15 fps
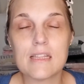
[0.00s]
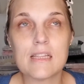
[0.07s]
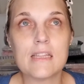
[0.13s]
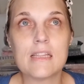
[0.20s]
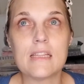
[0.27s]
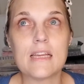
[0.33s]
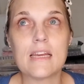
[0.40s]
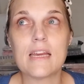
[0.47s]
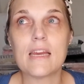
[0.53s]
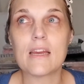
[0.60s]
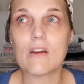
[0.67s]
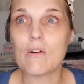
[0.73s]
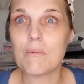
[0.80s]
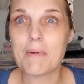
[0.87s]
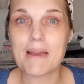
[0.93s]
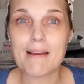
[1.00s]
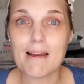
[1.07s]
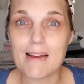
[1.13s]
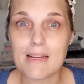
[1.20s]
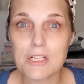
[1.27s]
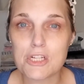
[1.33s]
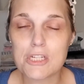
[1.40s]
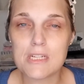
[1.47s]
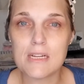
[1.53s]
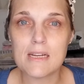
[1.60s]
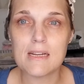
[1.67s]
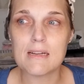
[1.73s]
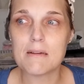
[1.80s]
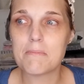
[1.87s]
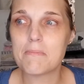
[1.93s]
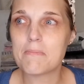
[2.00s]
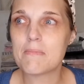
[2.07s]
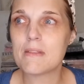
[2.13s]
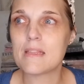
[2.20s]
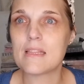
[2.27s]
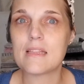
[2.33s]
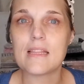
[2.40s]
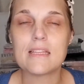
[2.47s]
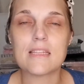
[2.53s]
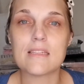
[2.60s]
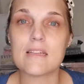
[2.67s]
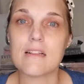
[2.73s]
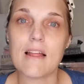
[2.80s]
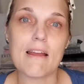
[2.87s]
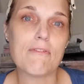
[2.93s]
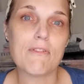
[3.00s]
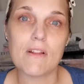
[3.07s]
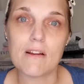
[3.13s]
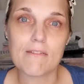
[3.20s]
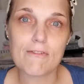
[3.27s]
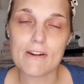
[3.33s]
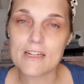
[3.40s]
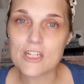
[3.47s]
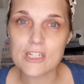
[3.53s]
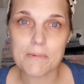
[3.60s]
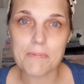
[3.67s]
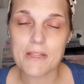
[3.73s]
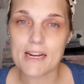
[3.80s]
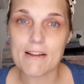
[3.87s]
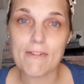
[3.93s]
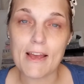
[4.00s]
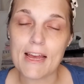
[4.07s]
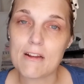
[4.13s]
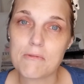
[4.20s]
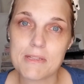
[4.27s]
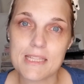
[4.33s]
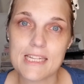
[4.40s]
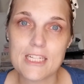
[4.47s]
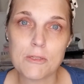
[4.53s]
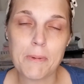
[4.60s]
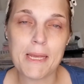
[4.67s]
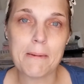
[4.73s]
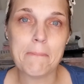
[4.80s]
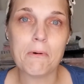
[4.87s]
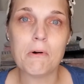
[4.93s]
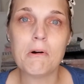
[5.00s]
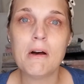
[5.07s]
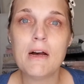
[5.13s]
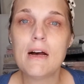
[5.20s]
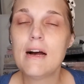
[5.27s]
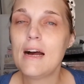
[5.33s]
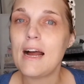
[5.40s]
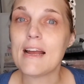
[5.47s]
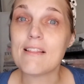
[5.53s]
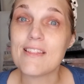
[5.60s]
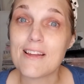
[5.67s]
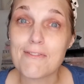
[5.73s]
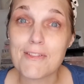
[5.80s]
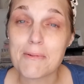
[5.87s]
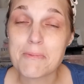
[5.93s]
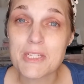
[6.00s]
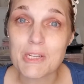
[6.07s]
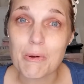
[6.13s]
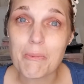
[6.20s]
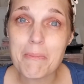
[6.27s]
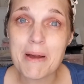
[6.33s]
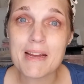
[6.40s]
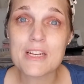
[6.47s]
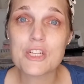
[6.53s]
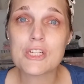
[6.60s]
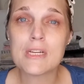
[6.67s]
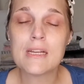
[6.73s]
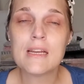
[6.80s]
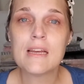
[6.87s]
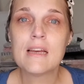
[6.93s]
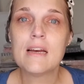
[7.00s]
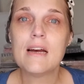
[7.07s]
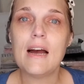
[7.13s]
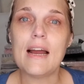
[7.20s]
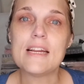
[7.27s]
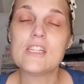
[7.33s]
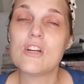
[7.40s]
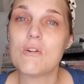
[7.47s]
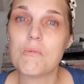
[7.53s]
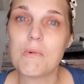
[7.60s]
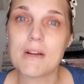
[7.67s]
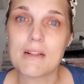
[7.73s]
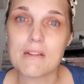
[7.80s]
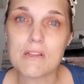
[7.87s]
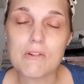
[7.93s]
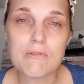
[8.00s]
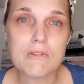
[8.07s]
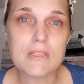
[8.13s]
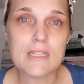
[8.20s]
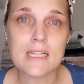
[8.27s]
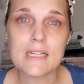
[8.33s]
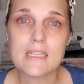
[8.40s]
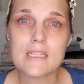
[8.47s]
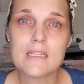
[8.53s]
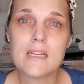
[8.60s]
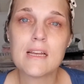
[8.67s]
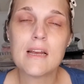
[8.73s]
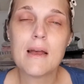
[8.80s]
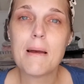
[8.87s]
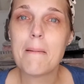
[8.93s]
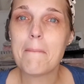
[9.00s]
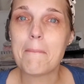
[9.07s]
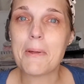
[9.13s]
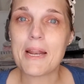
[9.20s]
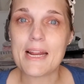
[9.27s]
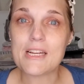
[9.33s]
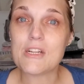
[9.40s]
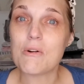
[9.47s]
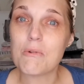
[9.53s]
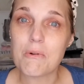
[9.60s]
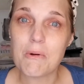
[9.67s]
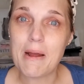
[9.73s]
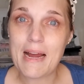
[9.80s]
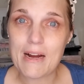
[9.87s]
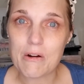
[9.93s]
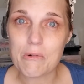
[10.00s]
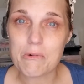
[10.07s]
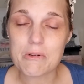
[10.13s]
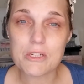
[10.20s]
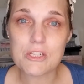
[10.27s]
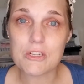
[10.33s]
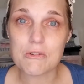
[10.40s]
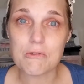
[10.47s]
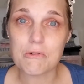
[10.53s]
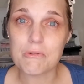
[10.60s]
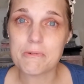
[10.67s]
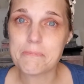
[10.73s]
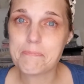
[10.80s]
thinking, oh my gosh, this is a lifelong friendship that I've had with these people. I love them so much. I don't want to lose this, but I don't know how to